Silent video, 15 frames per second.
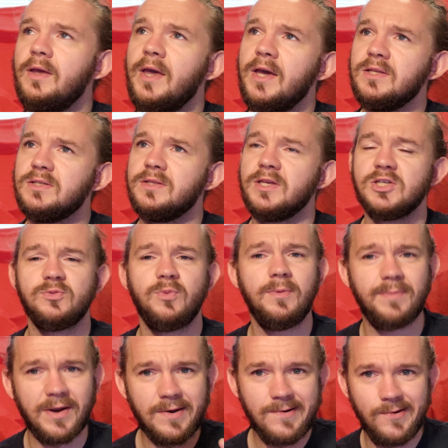to this
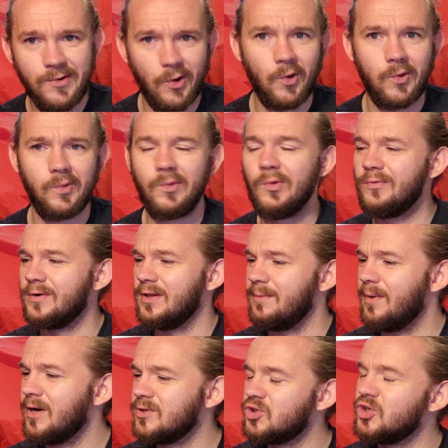one, but not overly
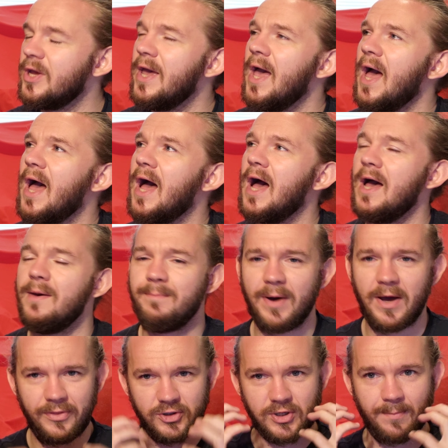much.
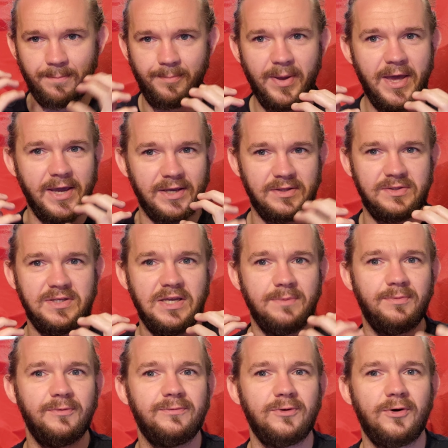But there's a big,
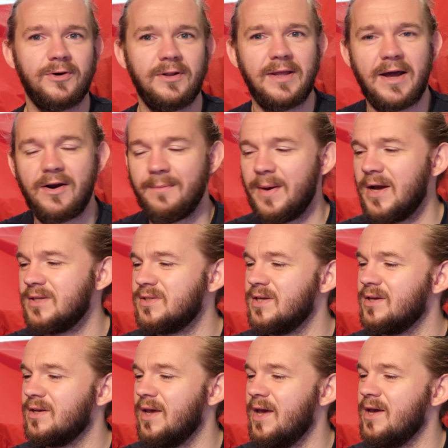deep floral
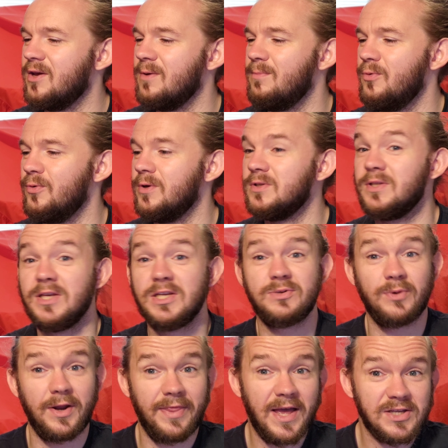aromatic component to
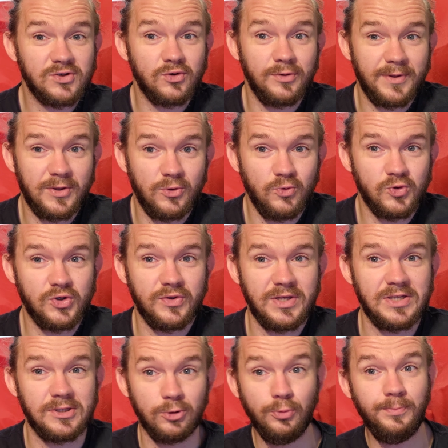this one, and that's going to be the use of
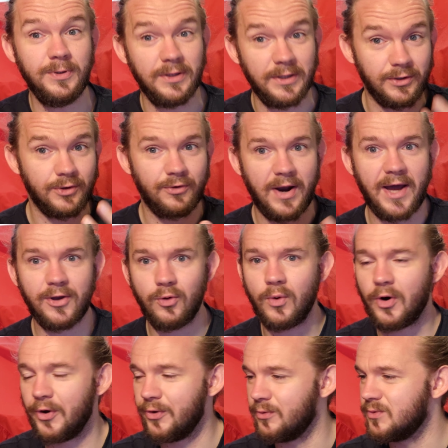these lupulin
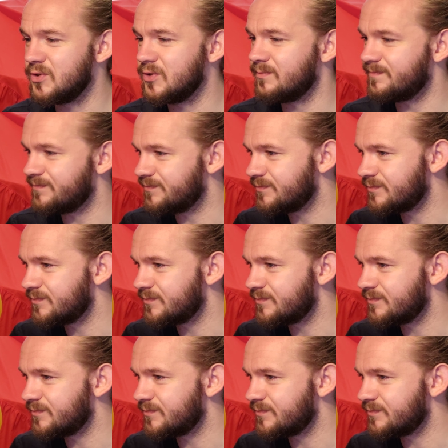cryo oils,